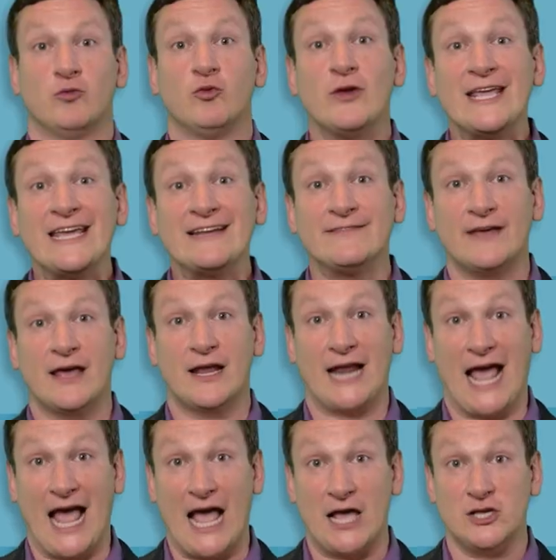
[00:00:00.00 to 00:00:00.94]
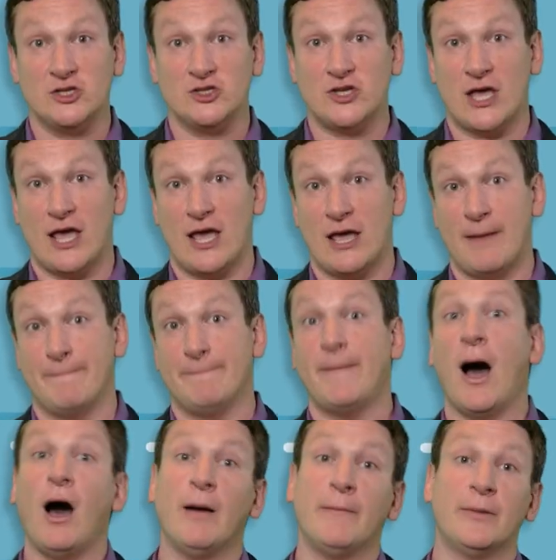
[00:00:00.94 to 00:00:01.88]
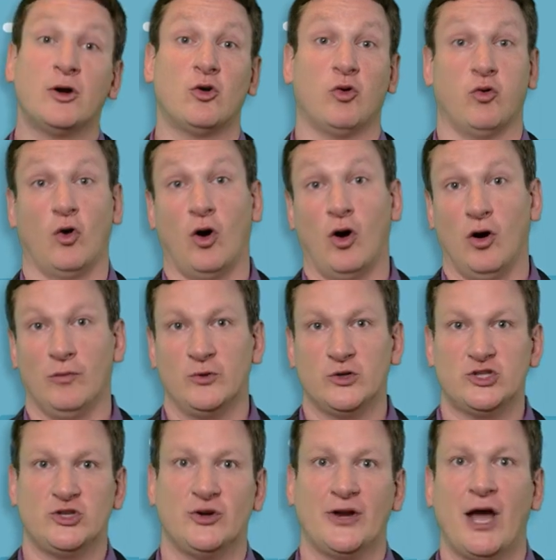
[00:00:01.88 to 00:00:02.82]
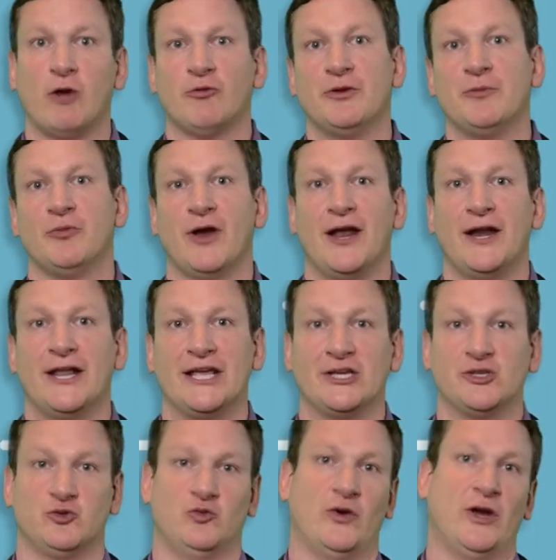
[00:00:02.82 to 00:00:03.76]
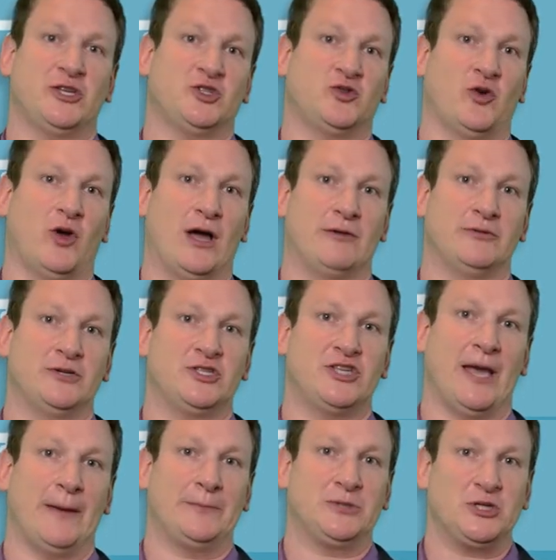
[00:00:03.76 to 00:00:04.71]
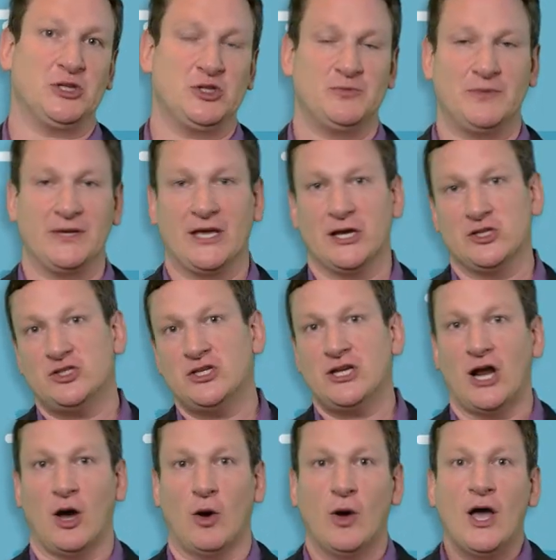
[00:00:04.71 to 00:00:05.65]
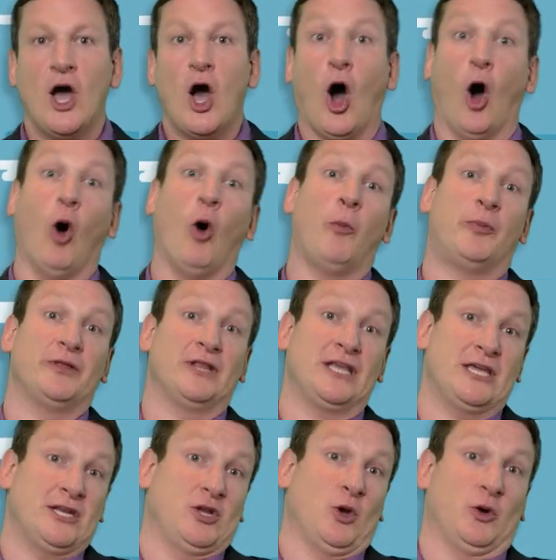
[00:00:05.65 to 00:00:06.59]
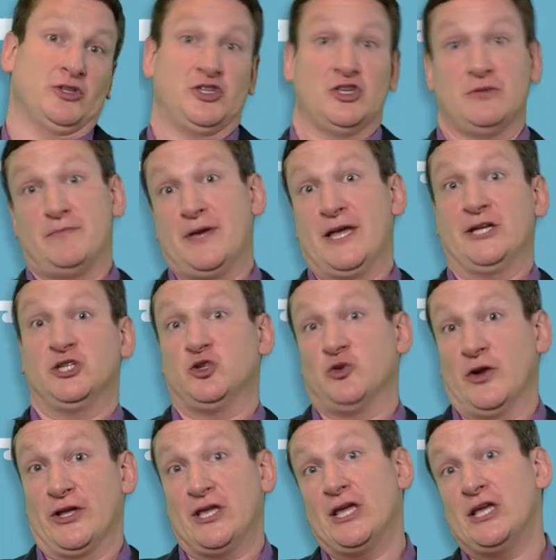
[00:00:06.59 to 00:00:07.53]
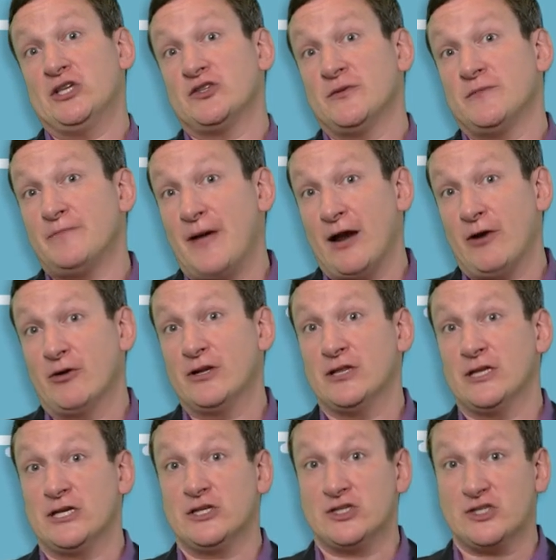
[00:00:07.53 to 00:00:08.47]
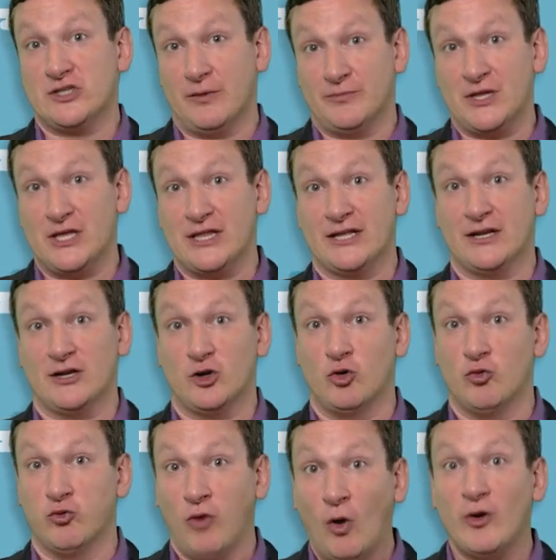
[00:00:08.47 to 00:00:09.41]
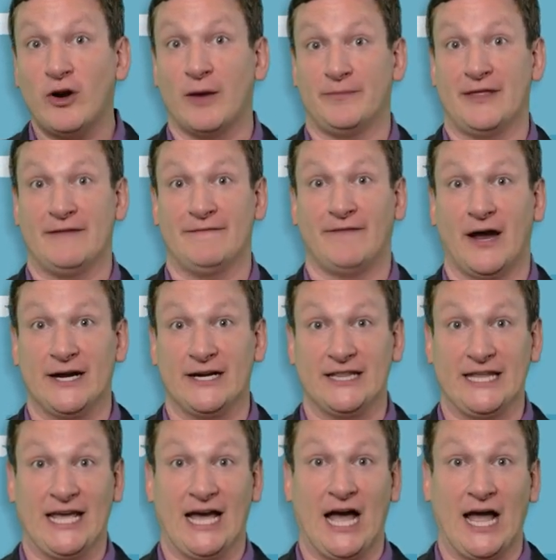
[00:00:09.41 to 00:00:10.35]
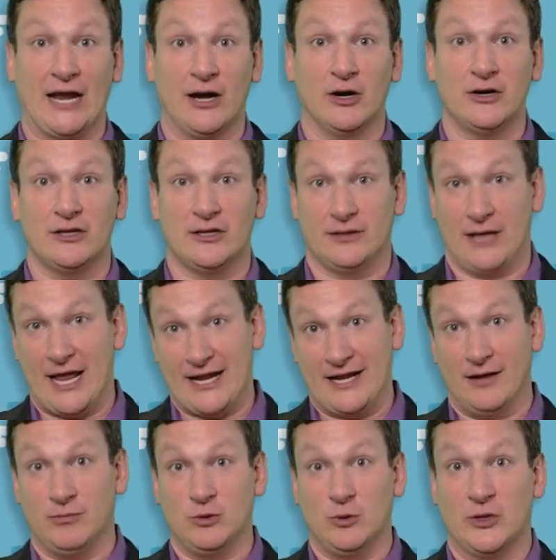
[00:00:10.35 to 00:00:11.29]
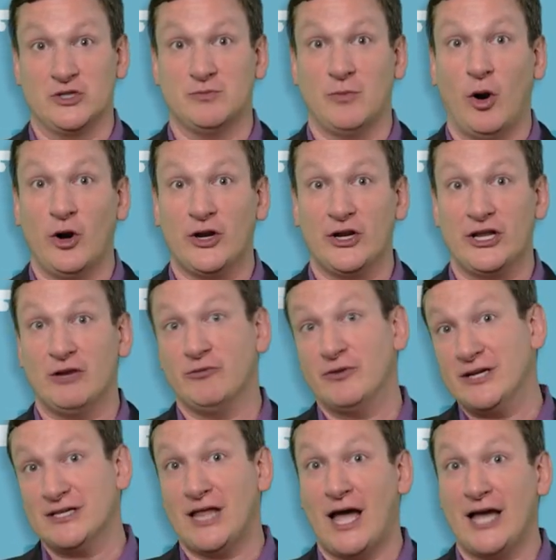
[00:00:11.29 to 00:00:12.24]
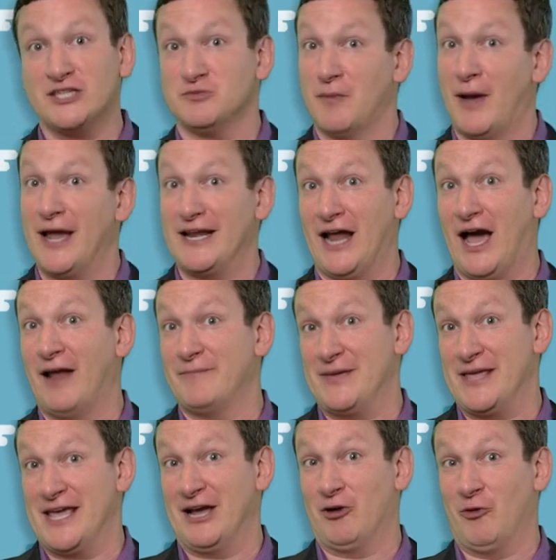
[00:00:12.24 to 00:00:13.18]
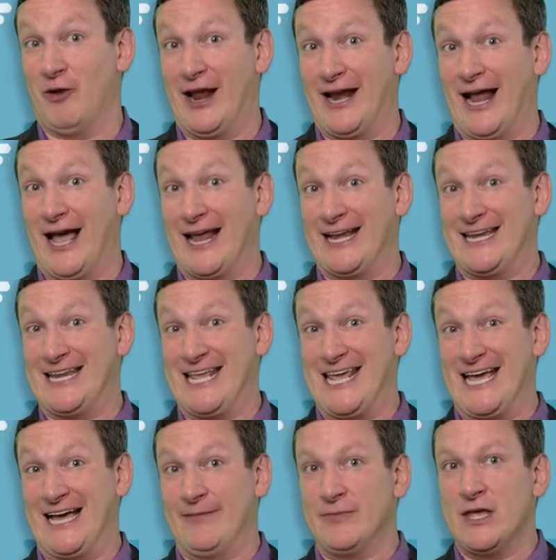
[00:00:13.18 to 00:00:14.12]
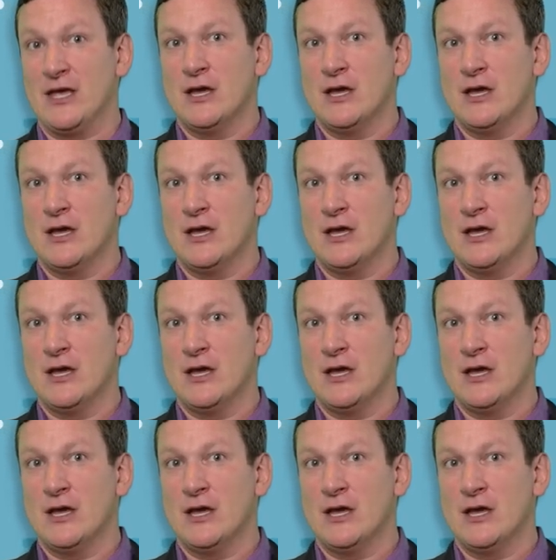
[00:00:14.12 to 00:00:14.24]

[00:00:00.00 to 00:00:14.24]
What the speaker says: Reinvent has a pub crawl, which they're now rebranding as restaurant receptions because, you know, openly endorsing binge drinking is apparently something that a grown-up they finally hired in AWS marketing realized might not be a great idea.